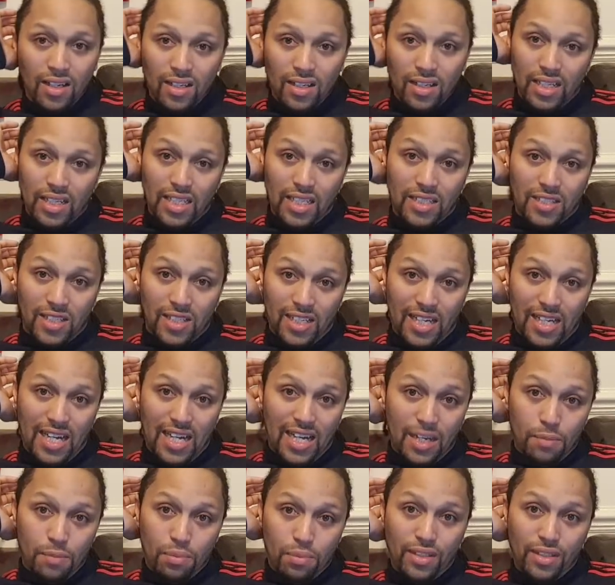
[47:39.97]
Listen,
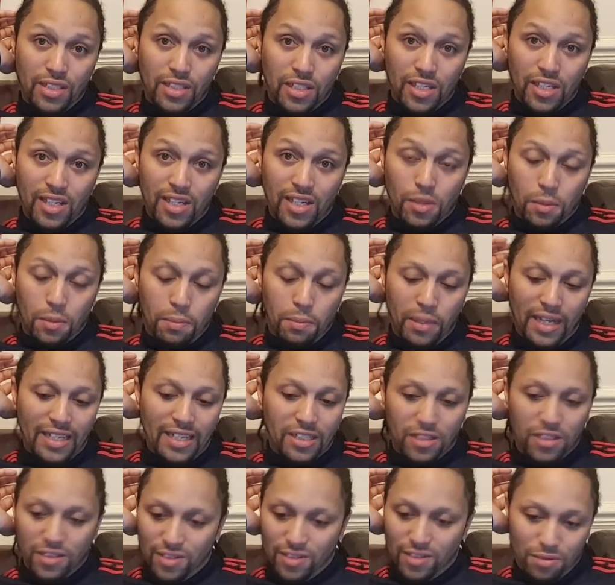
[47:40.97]
I appreciate your
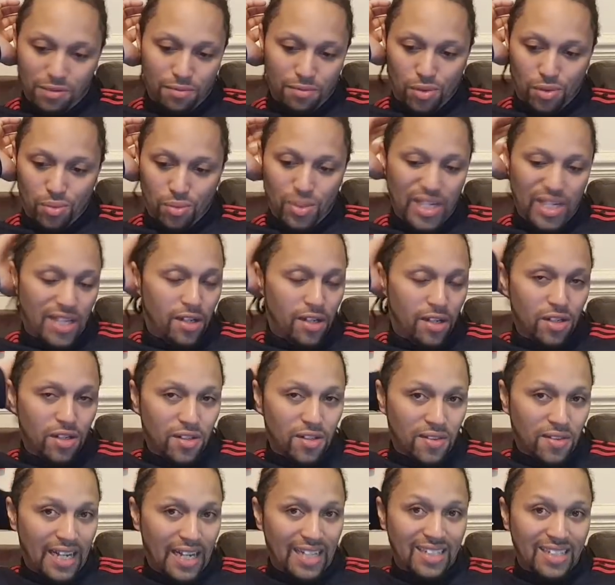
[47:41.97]
patience, but we
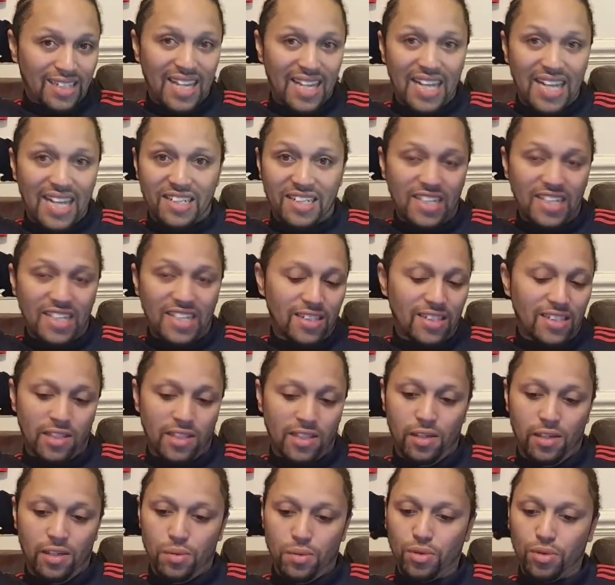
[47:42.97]
heard that 10 years
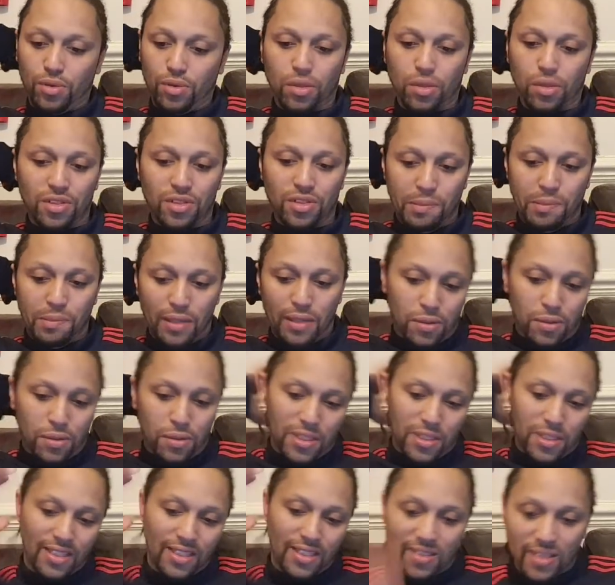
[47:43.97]
ago, trust the
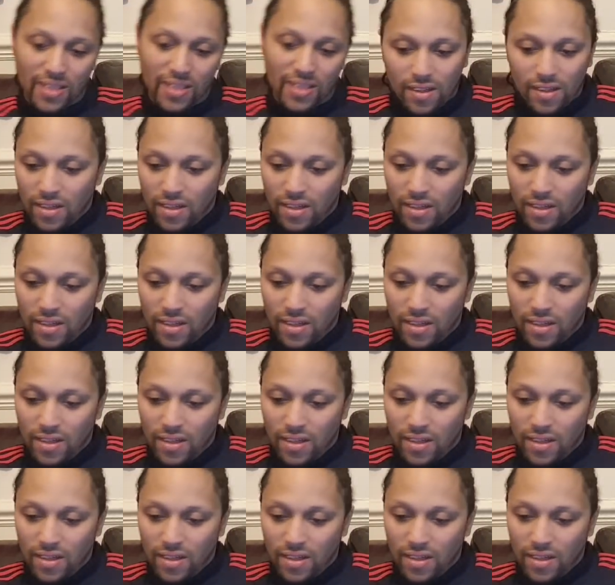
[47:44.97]
process.